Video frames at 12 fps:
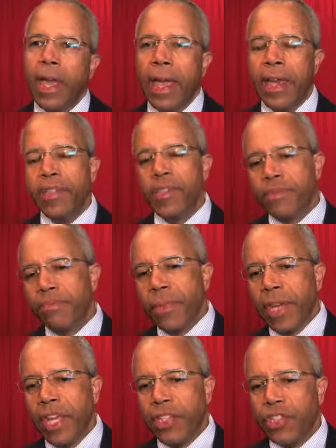He's
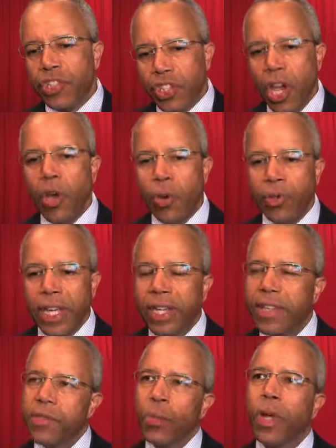he's shown that
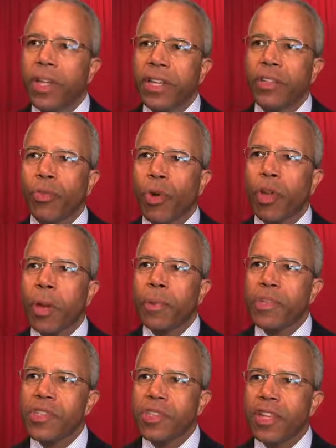he's willing to roll up
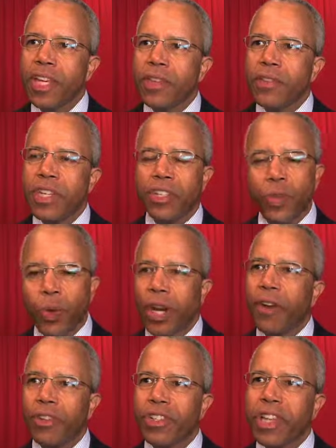his sleeves and do
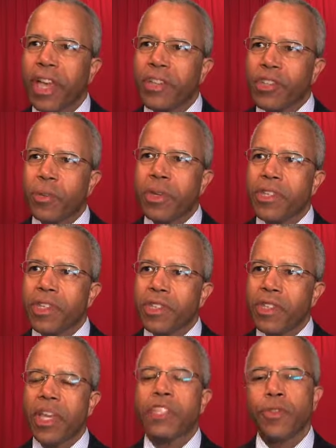whatever it takes to be
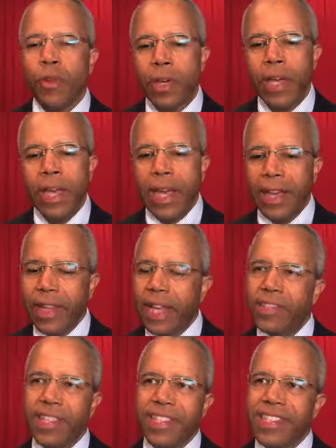successful. And
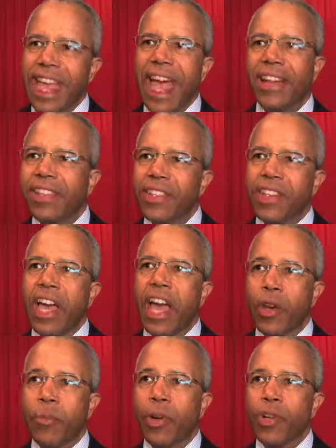that's exactly the
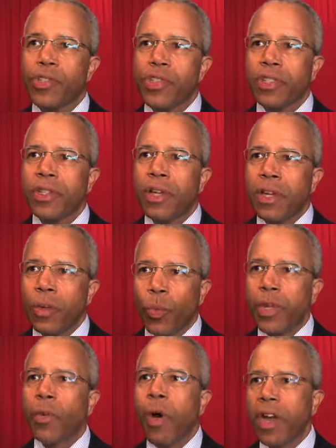kind of person
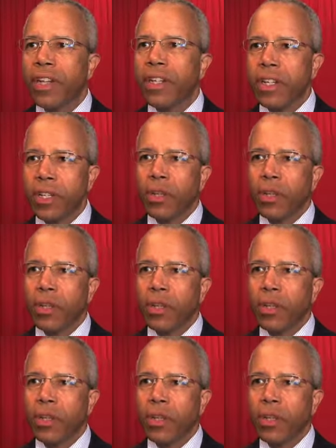we wanted at